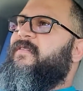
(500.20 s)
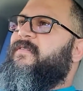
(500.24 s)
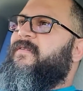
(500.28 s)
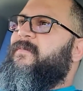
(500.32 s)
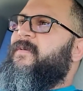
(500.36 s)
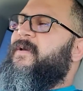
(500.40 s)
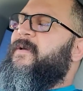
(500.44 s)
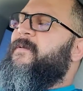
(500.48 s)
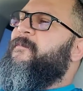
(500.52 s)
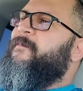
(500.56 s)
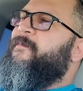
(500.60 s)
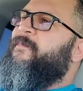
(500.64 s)
to
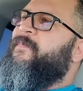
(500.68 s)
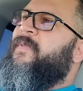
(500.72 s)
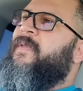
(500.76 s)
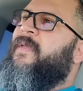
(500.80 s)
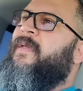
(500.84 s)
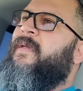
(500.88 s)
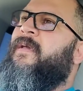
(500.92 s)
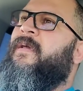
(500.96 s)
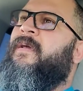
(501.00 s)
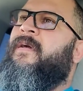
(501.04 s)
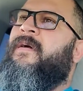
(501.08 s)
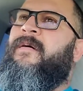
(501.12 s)
me,
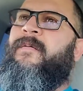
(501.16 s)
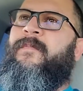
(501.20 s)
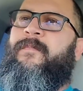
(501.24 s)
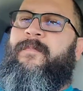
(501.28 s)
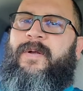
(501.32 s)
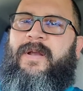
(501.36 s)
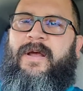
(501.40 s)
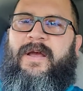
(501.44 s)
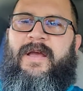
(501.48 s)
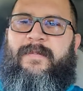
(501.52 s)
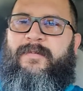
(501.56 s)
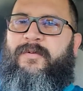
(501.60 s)

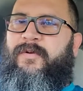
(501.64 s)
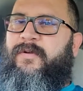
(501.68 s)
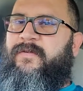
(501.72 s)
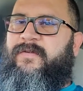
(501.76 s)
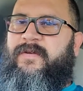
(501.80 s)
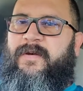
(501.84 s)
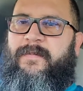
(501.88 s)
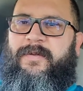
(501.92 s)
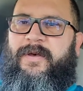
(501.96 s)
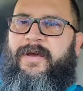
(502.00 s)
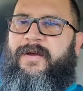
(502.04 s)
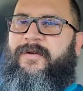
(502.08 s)
but I kept doing the
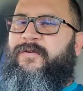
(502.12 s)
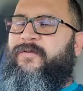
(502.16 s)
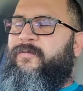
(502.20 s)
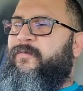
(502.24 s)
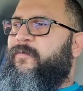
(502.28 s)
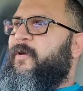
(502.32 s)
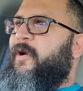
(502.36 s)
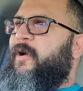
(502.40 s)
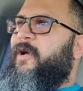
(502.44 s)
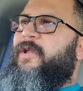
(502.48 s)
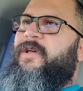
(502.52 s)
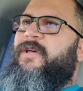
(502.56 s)
same thing, just
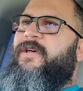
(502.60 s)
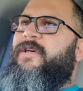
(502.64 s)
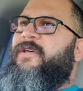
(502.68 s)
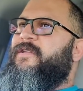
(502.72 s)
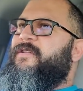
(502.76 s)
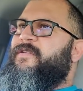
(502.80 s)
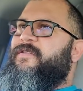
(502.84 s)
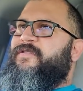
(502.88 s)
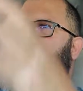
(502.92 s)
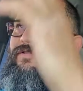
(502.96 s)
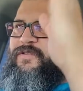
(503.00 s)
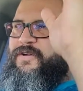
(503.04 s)
running
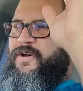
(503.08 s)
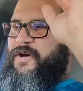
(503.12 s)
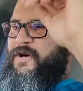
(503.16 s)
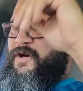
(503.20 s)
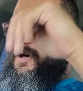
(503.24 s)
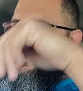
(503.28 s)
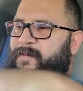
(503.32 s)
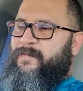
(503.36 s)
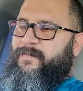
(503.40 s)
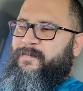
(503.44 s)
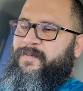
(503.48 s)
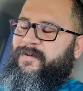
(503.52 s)
and
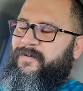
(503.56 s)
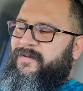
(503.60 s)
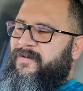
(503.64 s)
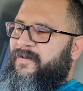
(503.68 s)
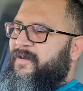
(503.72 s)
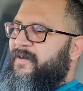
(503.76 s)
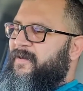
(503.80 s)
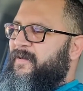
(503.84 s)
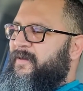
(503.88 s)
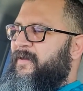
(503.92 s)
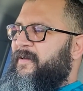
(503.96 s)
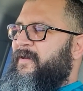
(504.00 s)
jump and
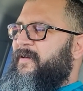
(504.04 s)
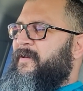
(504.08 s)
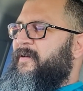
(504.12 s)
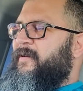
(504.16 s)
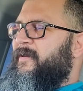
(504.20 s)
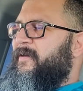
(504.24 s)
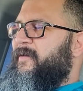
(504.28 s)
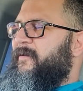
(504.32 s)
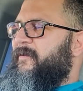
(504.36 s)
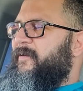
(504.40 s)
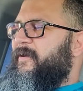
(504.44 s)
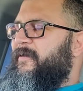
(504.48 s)

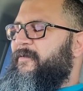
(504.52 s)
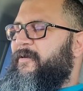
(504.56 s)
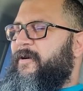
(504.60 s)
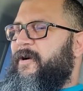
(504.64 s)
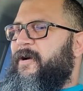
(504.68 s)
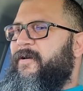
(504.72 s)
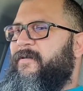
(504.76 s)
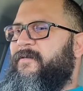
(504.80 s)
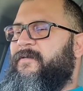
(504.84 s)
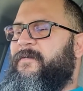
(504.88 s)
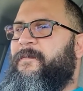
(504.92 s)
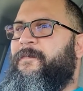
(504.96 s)
whatever
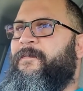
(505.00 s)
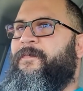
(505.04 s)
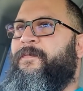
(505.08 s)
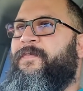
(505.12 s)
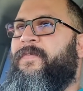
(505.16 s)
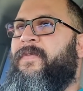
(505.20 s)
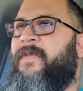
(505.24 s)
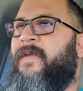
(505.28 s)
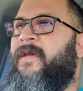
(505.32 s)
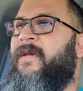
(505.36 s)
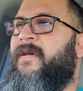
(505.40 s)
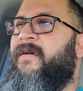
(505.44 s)
else.
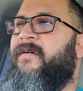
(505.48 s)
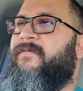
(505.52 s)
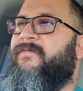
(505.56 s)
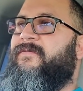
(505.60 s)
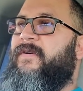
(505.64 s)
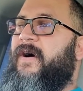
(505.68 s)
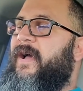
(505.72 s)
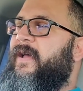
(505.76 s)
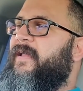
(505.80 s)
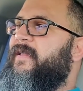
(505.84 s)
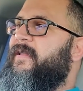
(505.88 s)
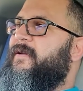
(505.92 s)

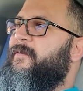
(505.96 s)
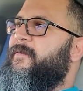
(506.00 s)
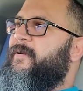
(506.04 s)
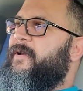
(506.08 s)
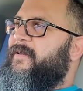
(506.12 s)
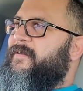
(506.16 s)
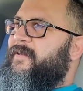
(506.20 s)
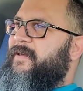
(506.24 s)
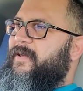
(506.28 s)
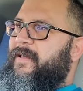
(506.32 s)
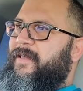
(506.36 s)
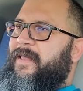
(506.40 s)
Finally, we
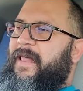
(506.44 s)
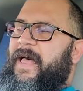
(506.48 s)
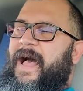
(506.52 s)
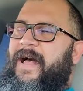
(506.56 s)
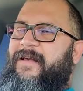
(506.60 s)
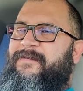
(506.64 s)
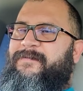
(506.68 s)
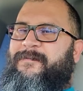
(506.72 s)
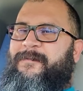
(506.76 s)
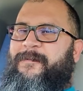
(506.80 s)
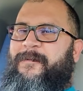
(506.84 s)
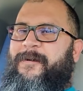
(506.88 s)
get to the
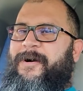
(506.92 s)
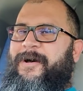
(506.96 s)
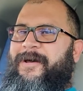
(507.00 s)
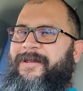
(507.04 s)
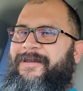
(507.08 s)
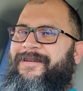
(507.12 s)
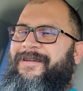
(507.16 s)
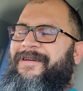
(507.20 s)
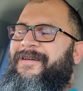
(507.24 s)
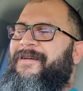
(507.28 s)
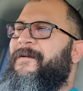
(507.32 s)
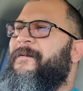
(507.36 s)
last
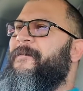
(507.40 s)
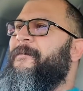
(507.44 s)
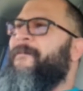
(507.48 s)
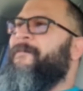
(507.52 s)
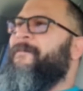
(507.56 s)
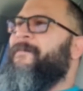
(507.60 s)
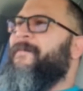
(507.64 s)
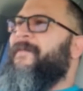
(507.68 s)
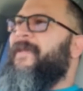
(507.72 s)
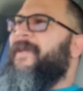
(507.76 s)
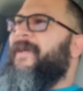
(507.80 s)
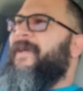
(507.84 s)
one,
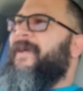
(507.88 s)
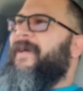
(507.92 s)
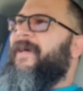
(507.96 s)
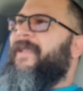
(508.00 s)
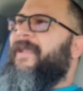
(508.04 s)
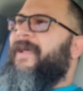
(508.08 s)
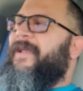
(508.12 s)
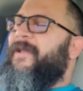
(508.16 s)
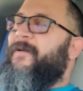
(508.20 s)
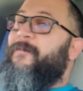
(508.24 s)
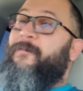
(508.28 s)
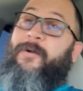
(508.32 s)

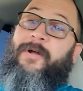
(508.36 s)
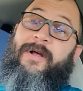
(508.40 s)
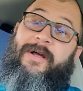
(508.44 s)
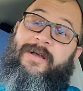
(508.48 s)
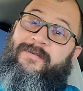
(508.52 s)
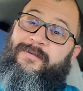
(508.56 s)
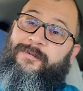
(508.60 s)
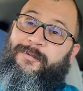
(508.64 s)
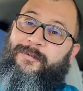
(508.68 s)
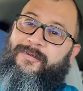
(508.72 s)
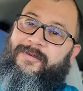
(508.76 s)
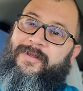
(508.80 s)
and I didn't
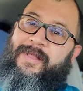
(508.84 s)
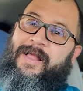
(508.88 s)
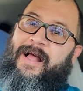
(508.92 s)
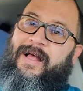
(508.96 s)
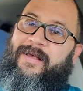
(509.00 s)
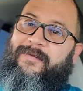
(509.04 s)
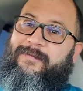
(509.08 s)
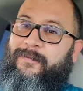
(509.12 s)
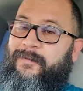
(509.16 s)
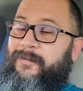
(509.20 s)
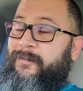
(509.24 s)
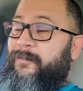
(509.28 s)
realize it was the
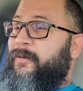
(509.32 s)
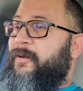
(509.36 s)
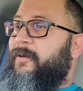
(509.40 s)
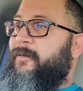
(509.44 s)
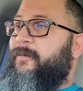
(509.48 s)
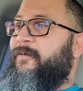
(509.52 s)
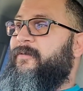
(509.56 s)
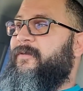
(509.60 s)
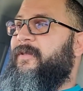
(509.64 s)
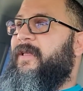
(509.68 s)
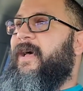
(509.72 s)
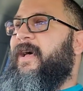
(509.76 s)
last one, but it
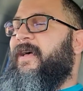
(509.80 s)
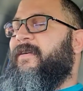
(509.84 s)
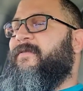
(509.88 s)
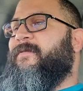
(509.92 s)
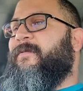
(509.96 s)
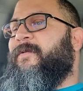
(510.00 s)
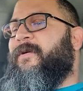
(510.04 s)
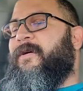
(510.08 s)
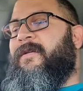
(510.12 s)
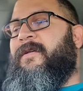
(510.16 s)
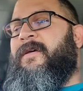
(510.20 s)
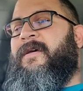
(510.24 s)
was the last
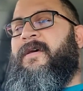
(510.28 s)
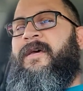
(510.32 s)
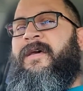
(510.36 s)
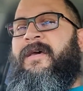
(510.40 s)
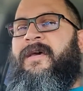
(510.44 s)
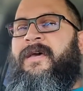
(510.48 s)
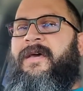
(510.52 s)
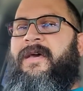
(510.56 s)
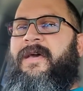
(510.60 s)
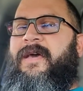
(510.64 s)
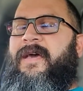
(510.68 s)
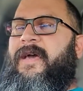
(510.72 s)
one,
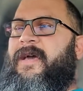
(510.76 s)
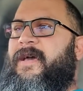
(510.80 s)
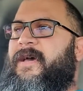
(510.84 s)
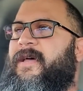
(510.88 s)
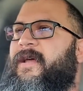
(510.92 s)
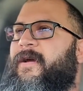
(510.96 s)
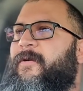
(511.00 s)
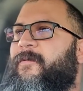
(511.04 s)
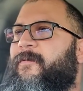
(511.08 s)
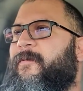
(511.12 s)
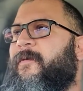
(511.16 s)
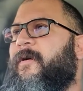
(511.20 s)

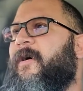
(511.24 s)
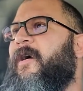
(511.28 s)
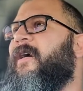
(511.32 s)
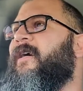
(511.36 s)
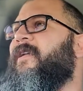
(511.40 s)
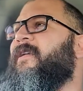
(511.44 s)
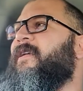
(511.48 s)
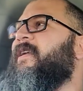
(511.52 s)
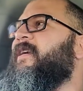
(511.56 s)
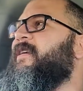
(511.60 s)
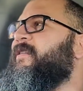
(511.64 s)
and I run and I